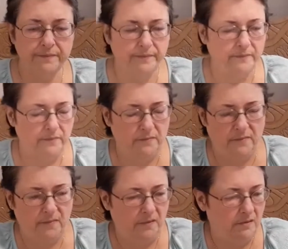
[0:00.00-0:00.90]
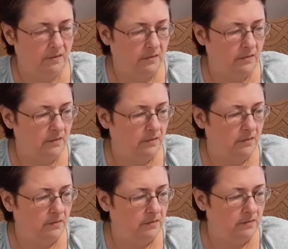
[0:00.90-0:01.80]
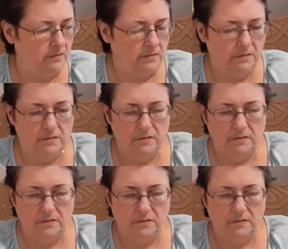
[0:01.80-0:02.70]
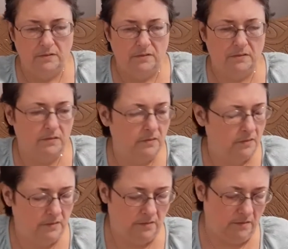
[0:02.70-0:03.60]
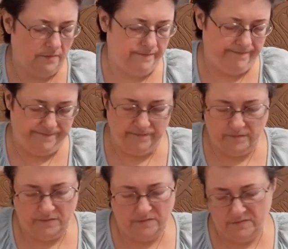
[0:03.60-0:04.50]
No one is speaking in this clip.